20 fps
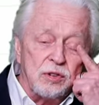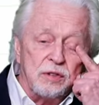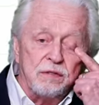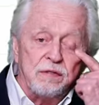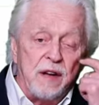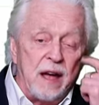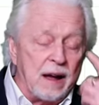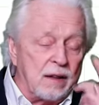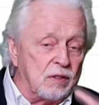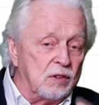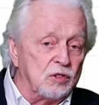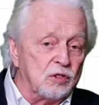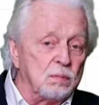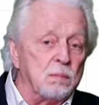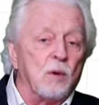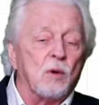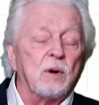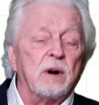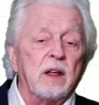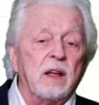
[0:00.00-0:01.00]
In fact, this
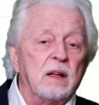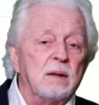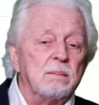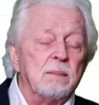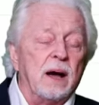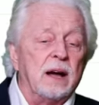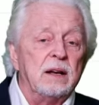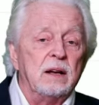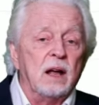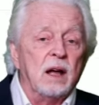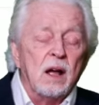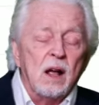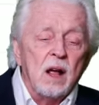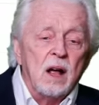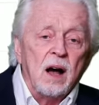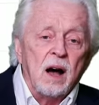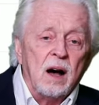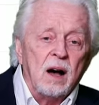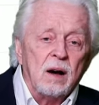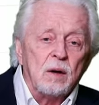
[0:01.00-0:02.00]
morning in my
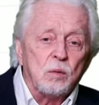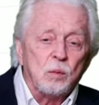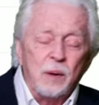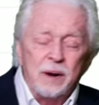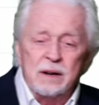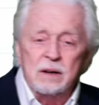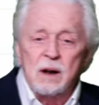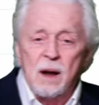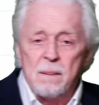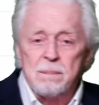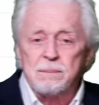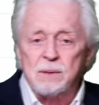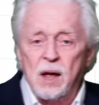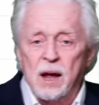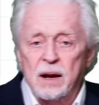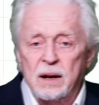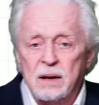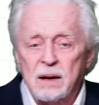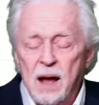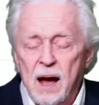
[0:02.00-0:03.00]
uh, written
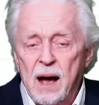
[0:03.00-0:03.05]
update,